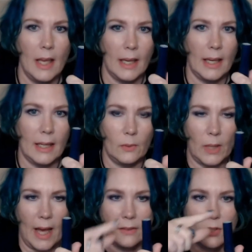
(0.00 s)
It
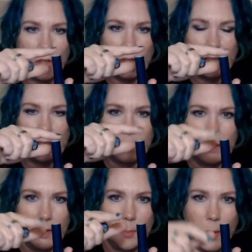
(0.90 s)
had started as a
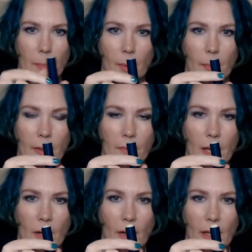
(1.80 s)
little bump above
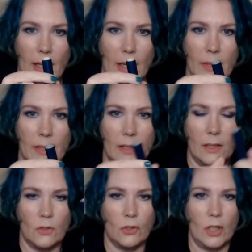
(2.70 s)
there, and now
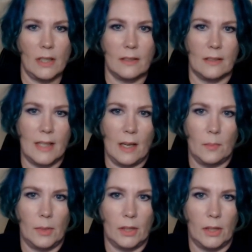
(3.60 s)
it's just down
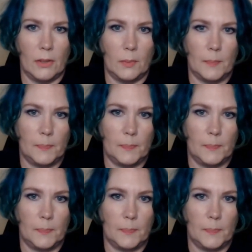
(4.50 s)
below.